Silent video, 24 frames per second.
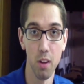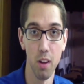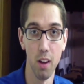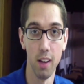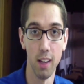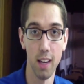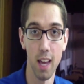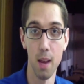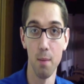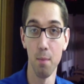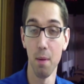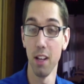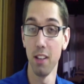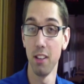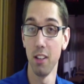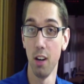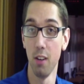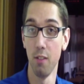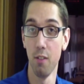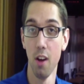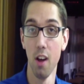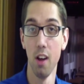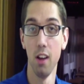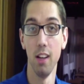Again,
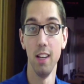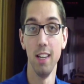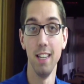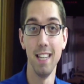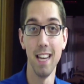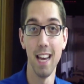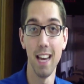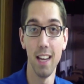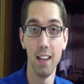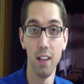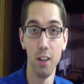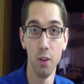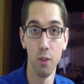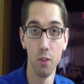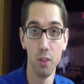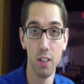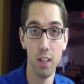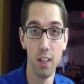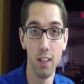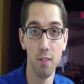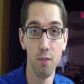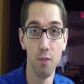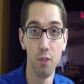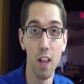myself, Dan Hilton,